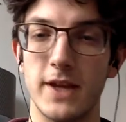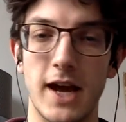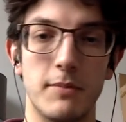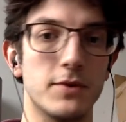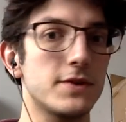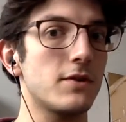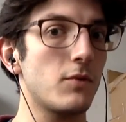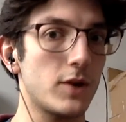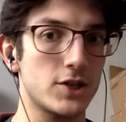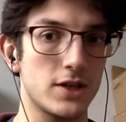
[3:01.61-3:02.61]
the app, or is there a
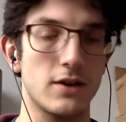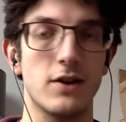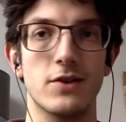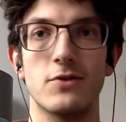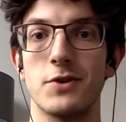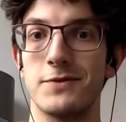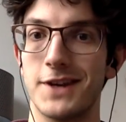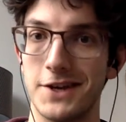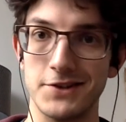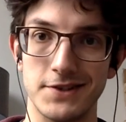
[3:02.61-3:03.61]
widget? Are there
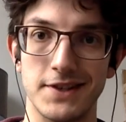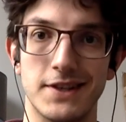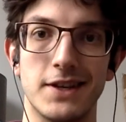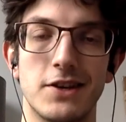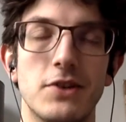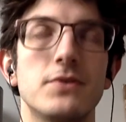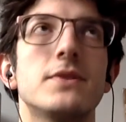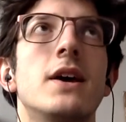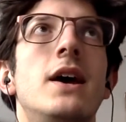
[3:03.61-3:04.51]
notifications that they can use?